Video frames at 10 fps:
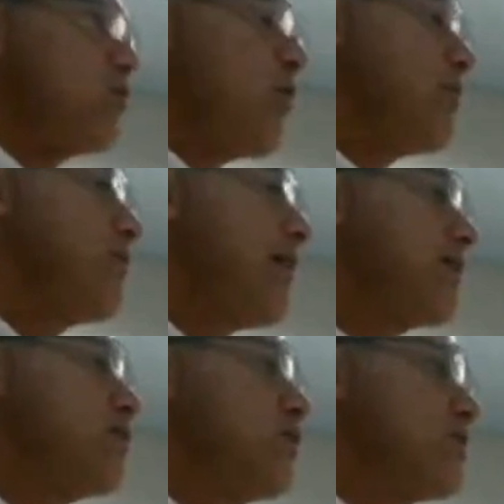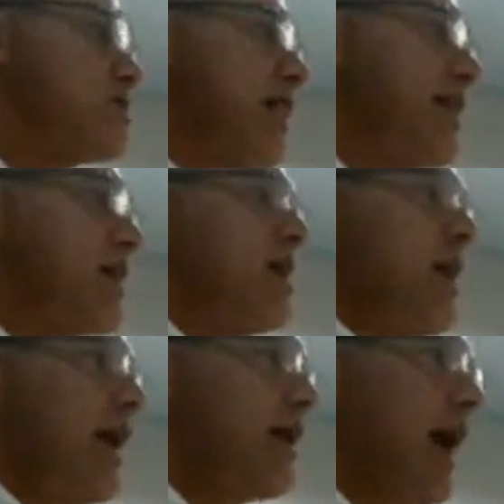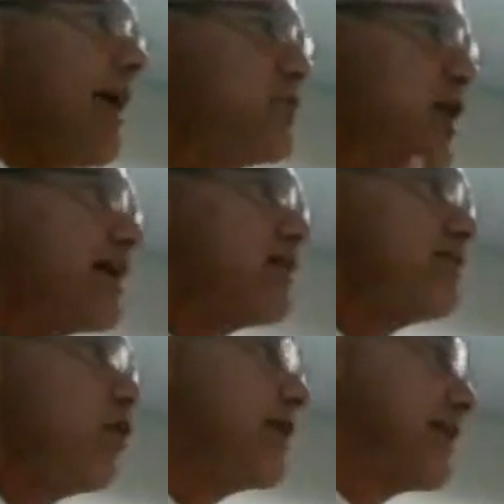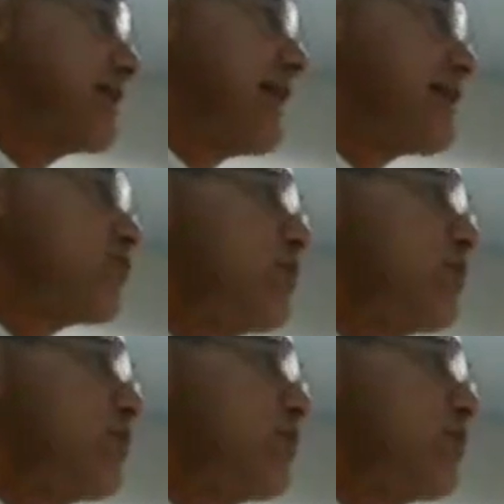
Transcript: What we want to do is take an objective look at things.